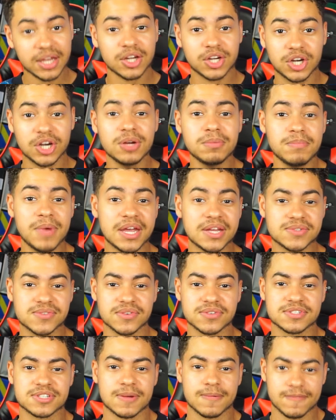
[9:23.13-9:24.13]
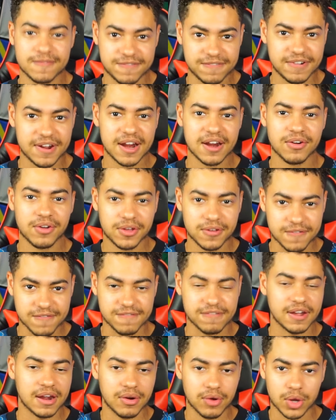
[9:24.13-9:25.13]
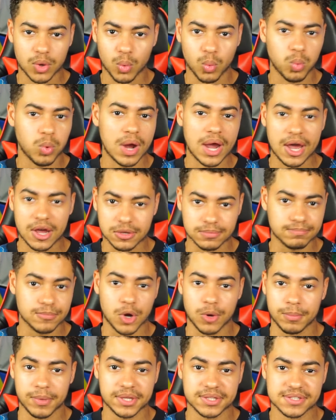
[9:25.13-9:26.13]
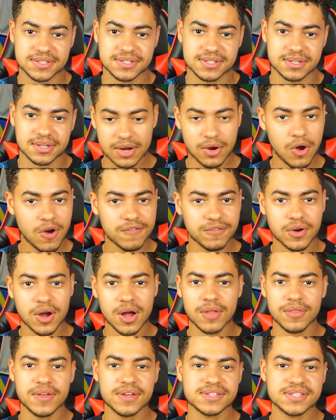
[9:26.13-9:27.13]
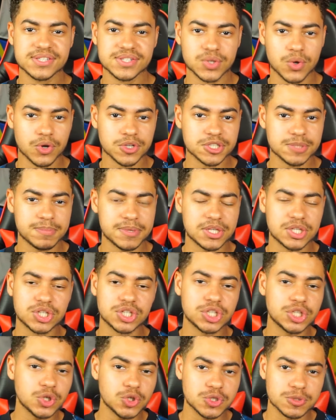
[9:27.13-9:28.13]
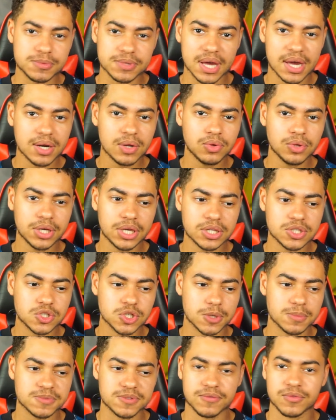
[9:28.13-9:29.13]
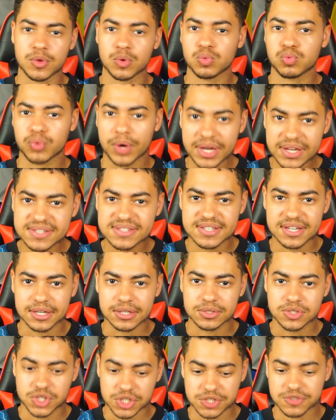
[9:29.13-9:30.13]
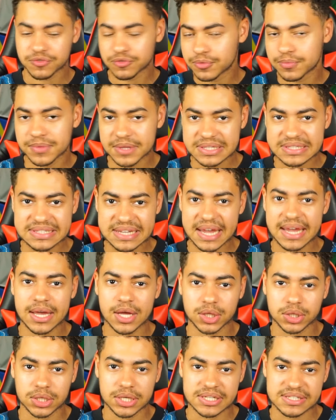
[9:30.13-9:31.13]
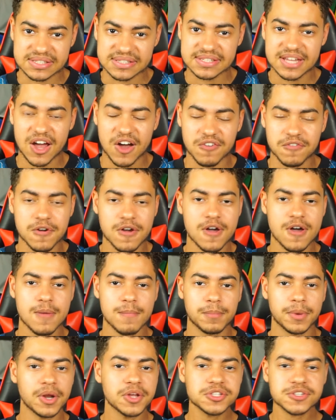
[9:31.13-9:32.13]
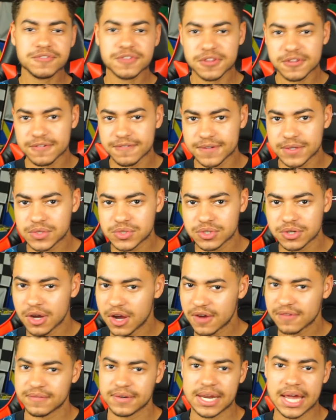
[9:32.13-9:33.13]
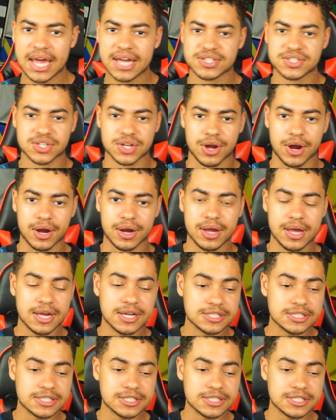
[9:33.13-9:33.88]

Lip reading: could make for some very, very wild moments. And overall, this is going to be huge, not only in terms of the racing, just from the day itself, but also for the future of NASCAR.